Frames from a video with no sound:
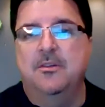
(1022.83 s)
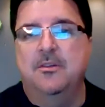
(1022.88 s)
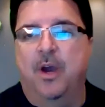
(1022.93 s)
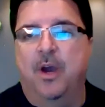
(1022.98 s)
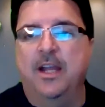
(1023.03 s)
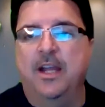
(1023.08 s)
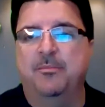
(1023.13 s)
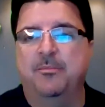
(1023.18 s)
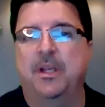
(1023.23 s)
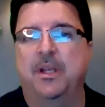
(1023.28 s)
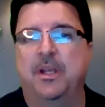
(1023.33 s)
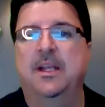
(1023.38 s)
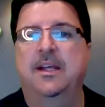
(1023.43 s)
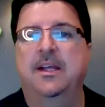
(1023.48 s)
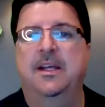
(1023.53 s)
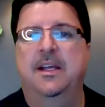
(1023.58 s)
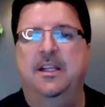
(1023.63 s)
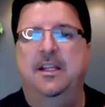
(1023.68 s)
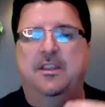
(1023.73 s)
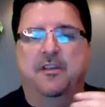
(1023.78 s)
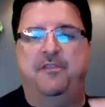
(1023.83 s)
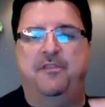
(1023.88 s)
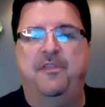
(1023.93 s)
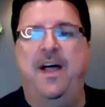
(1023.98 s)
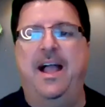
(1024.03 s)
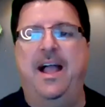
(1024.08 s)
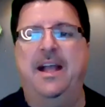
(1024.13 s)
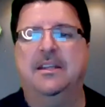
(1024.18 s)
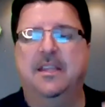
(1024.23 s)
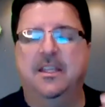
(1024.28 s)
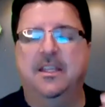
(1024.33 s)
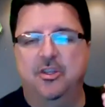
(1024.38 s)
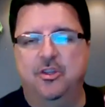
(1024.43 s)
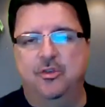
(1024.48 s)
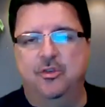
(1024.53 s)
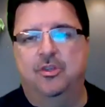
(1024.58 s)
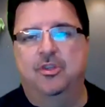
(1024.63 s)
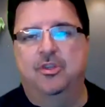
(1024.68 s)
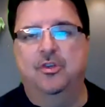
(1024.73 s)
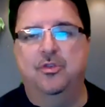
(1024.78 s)
right but the fact that
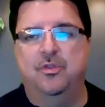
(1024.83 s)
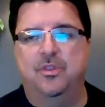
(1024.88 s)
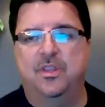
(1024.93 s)
you do